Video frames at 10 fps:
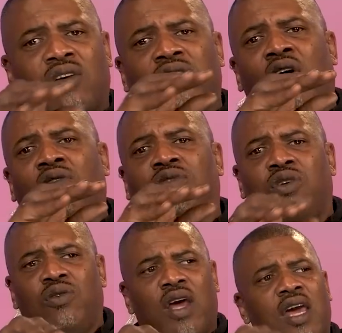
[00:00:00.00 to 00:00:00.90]
Don't
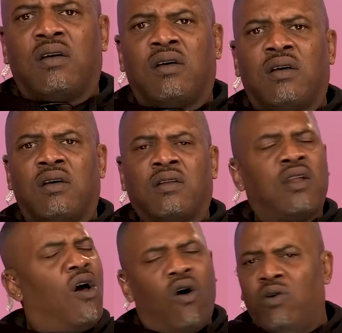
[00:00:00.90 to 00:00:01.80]
do that.
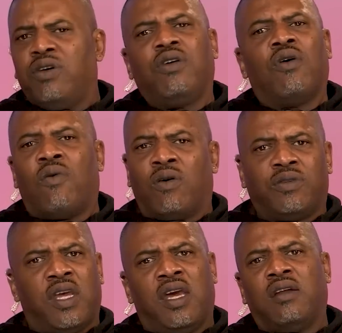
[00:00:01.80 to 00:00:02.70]
No, you don't want that.